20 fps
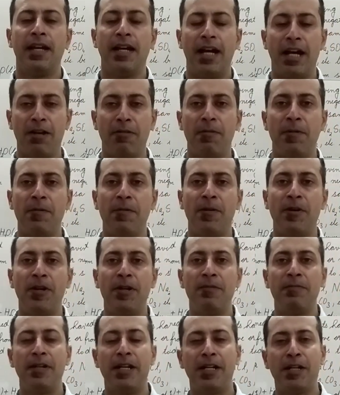
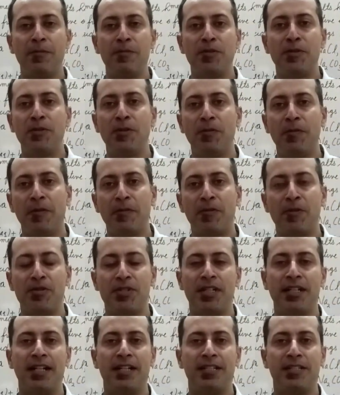everyone, welcome to New Wave
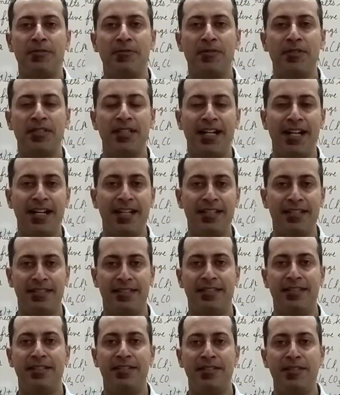Coaching Classes for
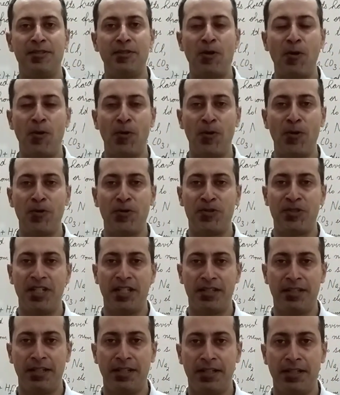Science. This is your host
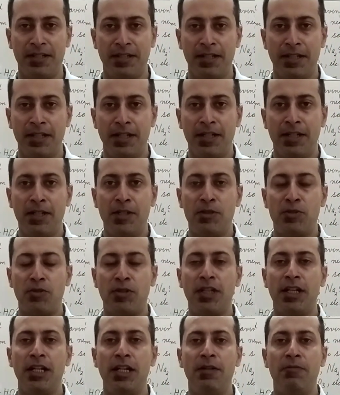Jatin.
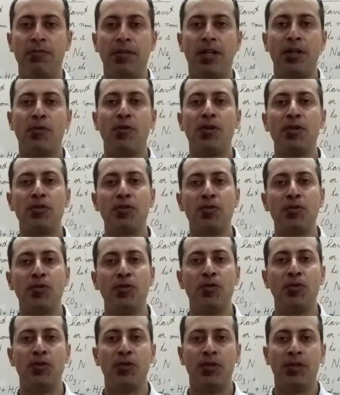Today we are going
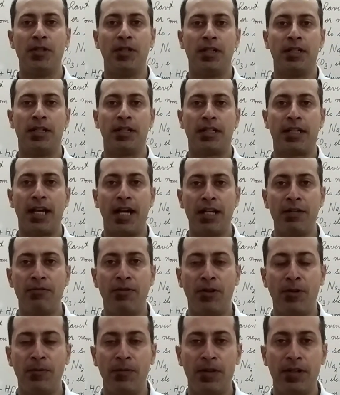to carry
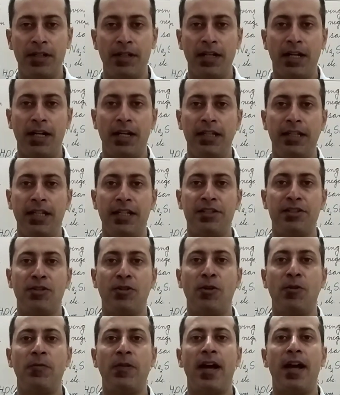forward our
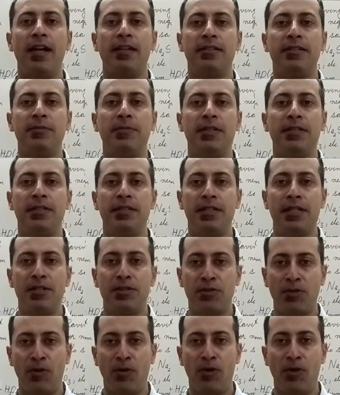lecture of acid, bases and
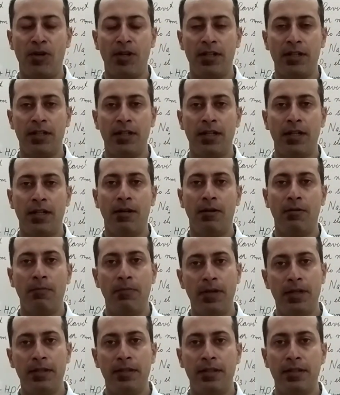salt
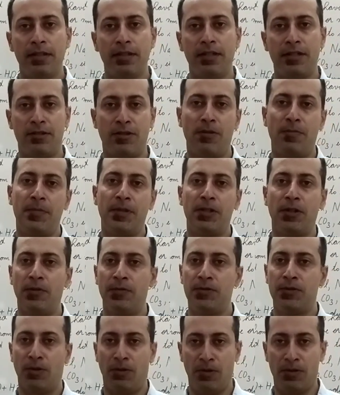with the topic
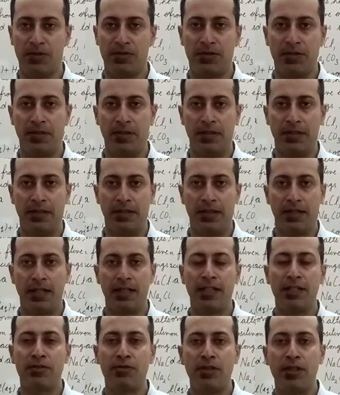of salts.
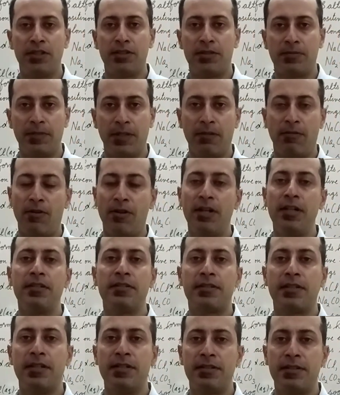Right, dear students, we have already
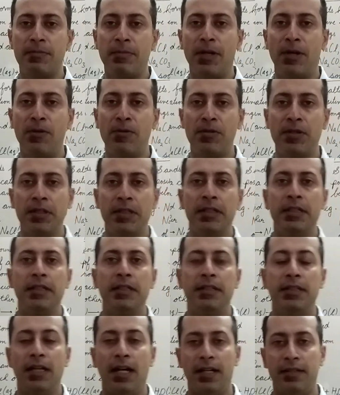discussed about
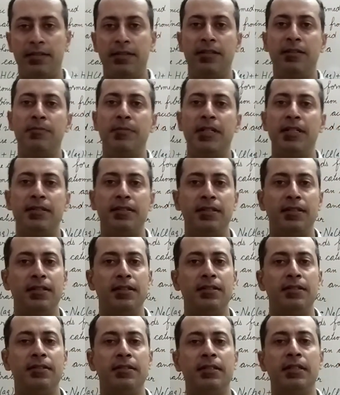the acid and
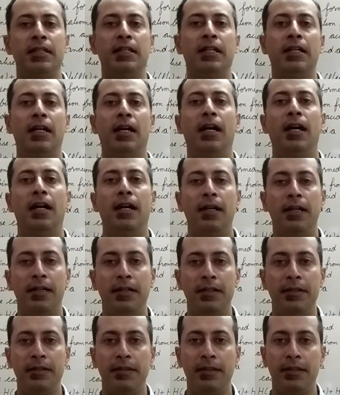bases,
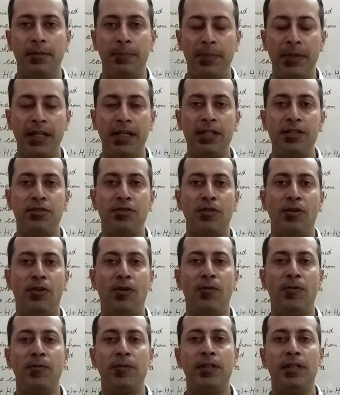the pH
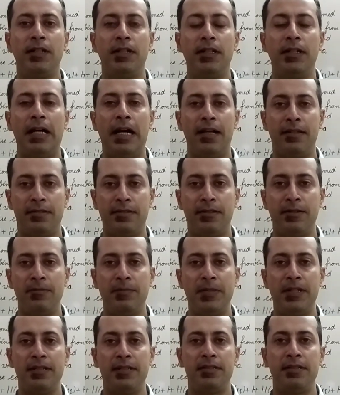of the acid
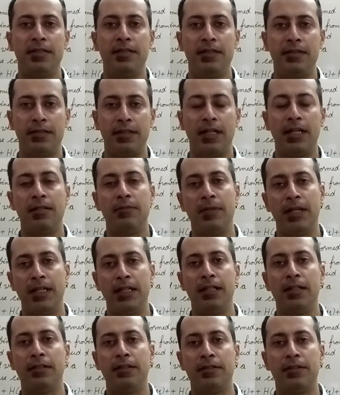and bases and
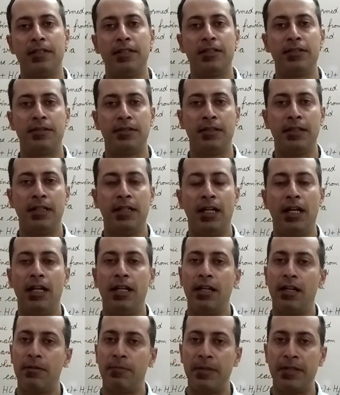many other things
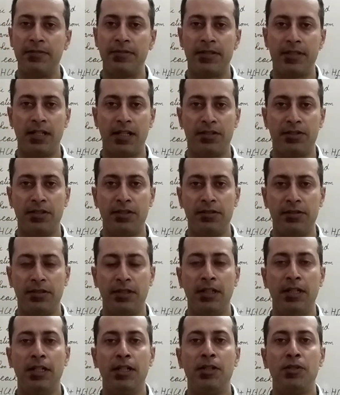in our previous lectures.
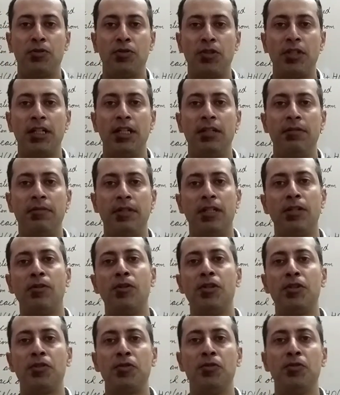Today we are
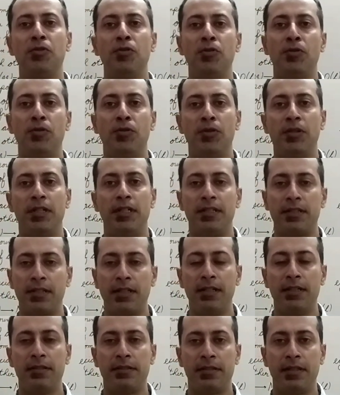going to
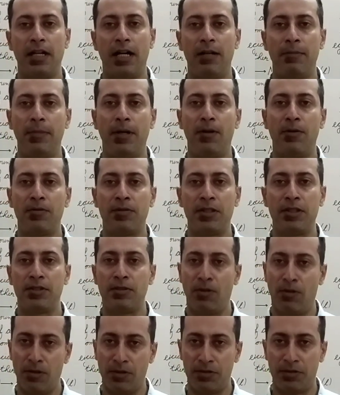discuss about the
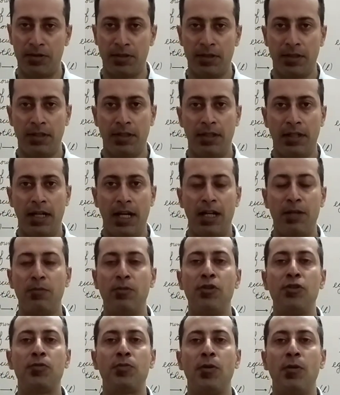salts, and
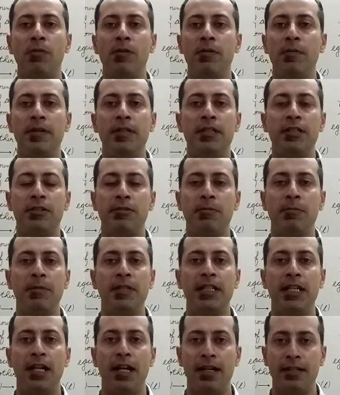most probably this will
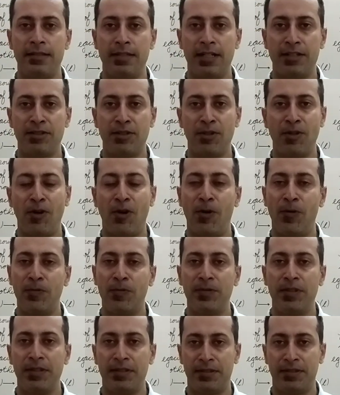be the last lecture
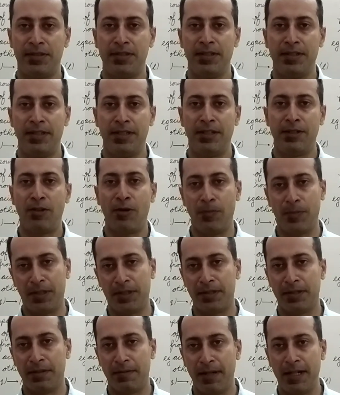of this
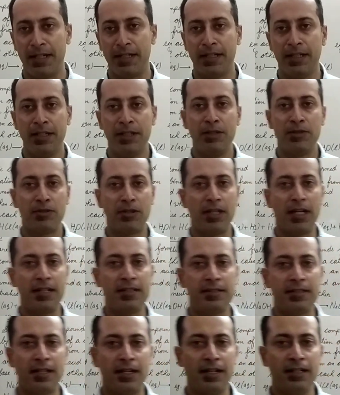topic, right? So
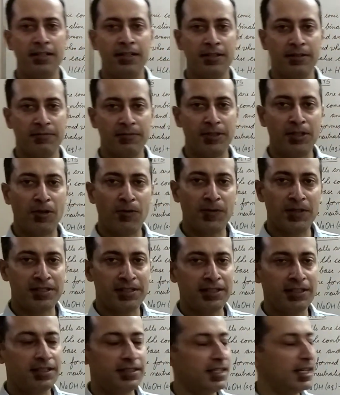let's start without
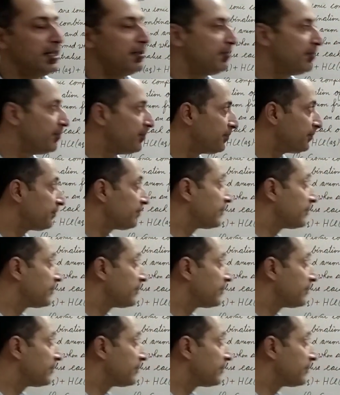wasting the time.